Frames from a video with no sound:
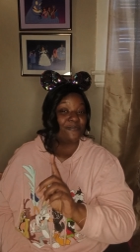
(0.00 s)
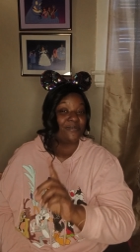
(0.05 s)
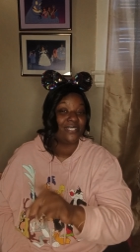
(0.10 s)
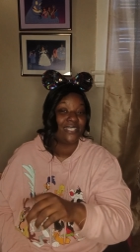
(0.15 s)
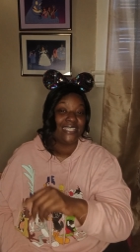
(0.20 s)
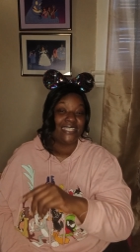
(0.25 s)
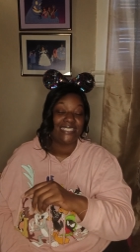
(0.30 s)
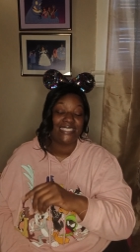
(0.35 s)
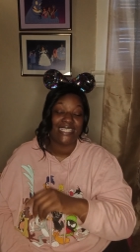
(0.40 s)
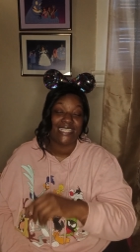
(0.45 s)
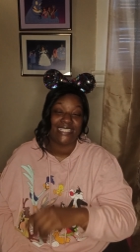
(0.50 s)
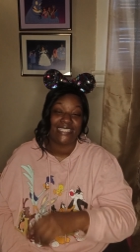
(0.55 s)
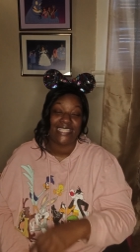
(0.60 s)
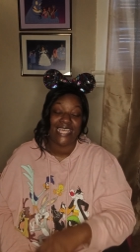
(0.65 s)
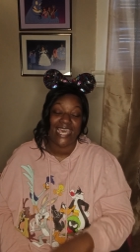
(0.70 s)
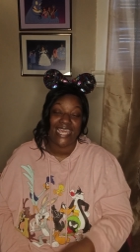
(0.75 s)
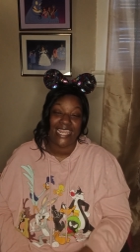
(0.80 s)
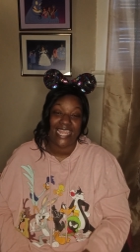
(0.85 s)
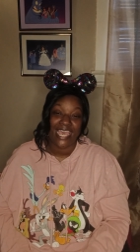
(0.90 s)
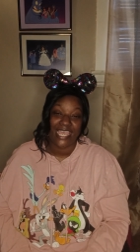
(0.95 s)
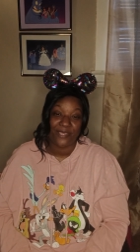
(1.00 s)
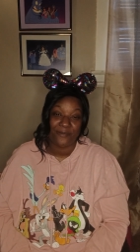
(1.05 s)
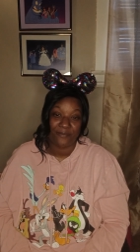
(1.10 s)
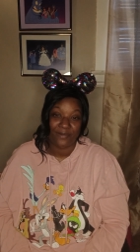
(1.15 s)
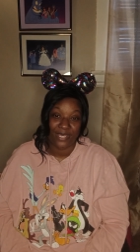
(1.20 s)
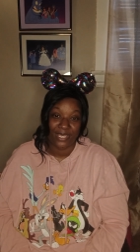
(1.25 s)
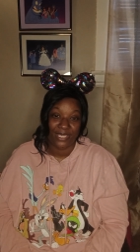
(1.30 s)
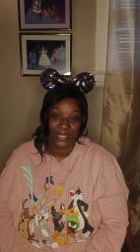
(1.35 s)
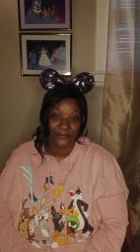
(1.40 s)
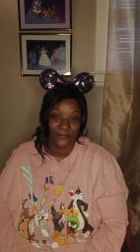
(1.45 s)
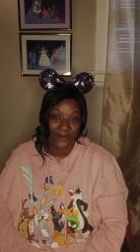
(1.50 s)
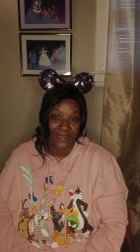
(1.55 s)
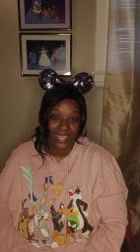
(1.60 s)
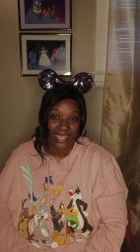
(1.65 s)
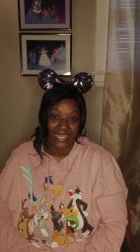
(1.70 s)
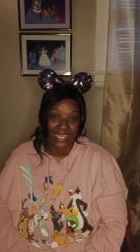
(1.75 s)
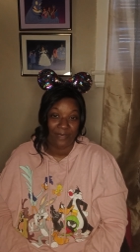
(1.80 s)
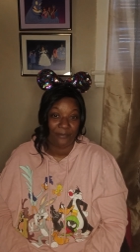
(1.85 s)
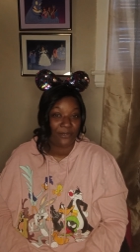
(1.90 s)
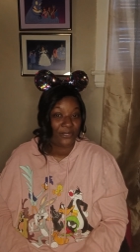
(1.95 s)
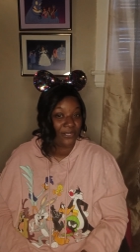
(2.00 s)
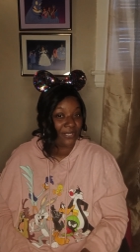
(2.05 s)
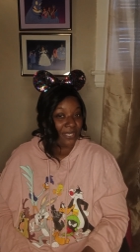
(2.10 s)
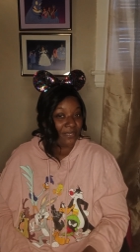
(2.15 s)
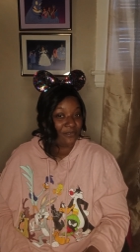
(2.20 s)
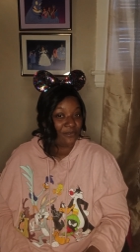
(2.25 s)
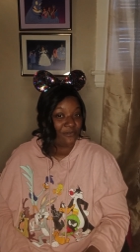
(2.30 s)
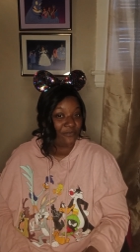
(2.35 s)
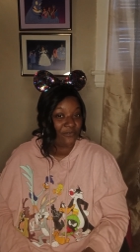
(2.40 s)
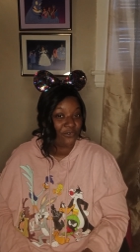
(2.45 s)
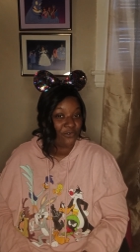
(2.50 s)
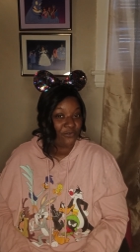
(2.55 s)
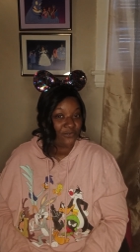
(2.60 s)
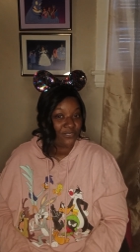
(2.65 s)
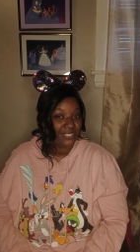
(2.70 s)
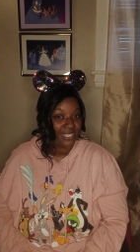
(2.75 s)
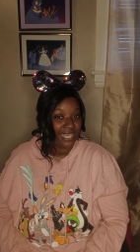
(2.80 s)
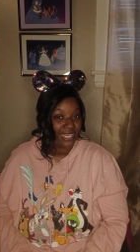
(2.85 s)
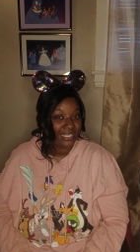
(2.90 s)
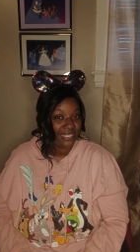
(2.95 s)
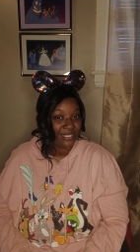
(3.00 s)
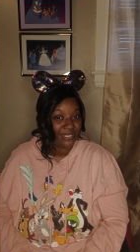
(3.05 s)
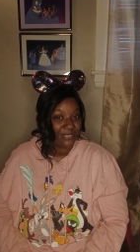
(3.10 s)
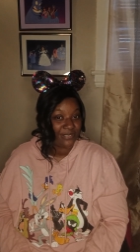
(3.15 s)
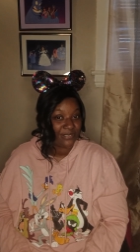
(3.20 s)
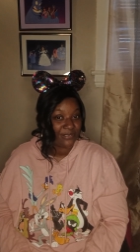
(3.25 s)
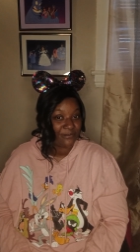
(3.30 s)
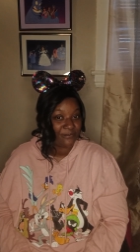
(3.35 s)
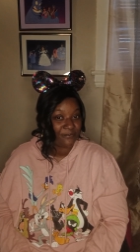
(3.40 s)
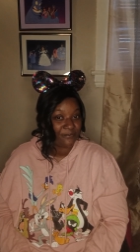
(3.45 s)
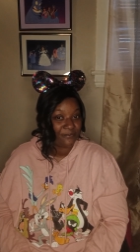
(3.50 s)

please hit that like button, right? I'm going to give you a few seconds.